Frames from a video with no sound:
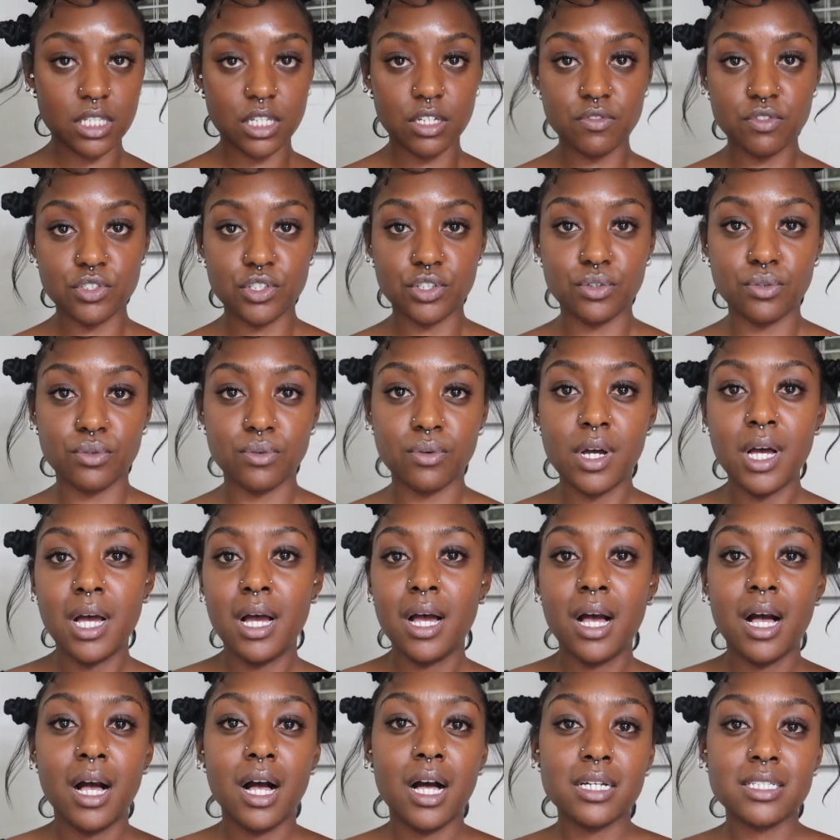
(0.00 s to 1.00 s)
gives you
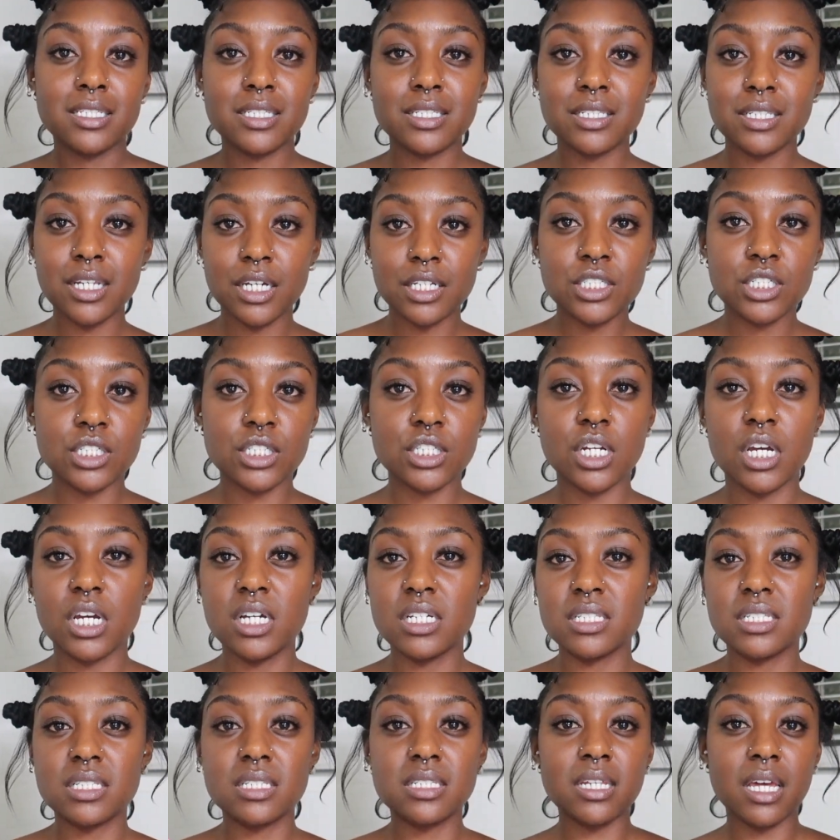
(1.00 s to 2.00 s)
such
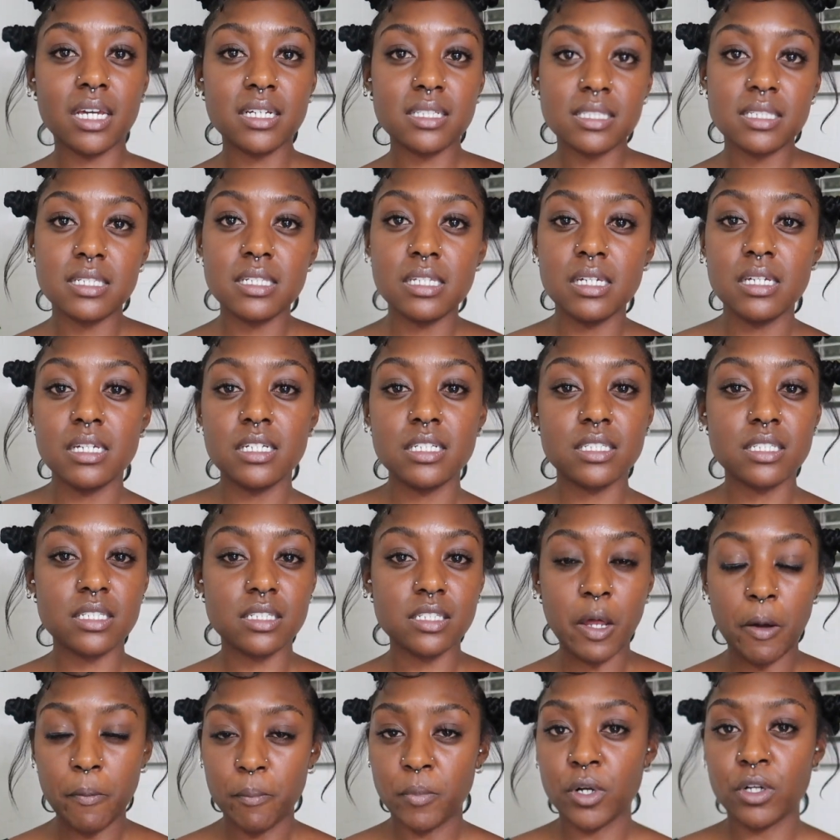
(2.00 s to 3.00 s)
a sexy
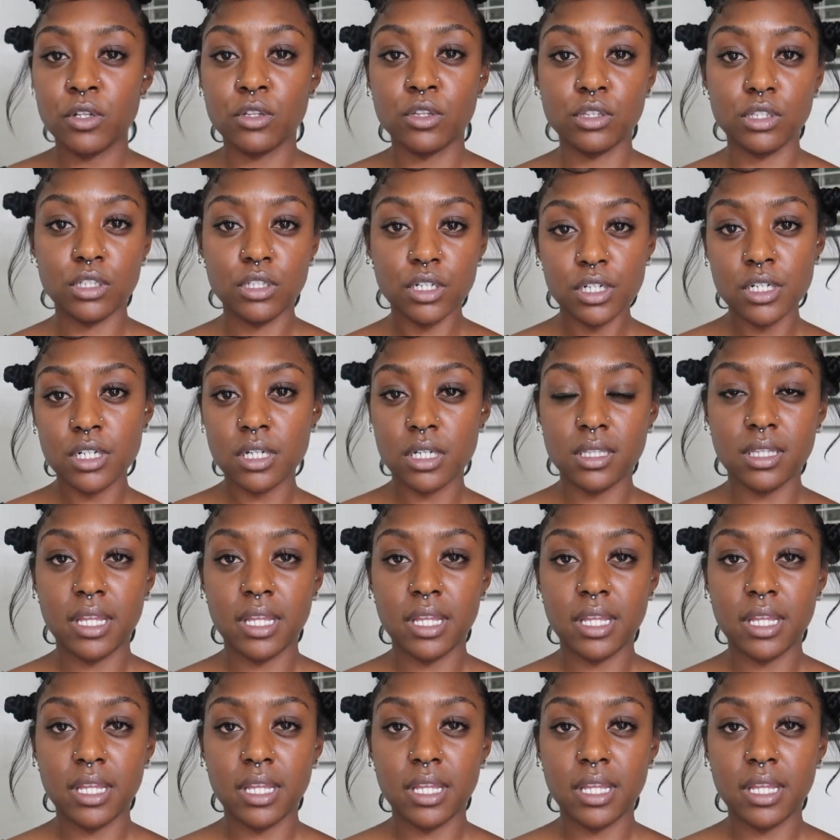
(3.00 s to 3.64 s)
summer look.